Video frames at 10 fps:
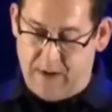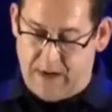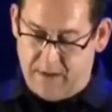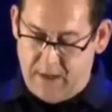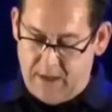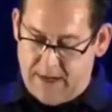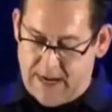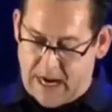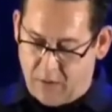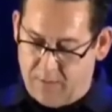been
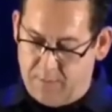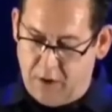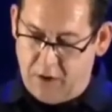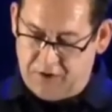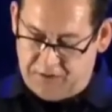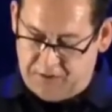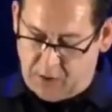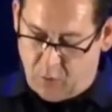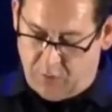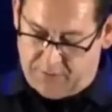our emergency
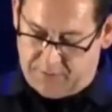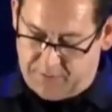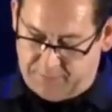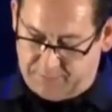quarters.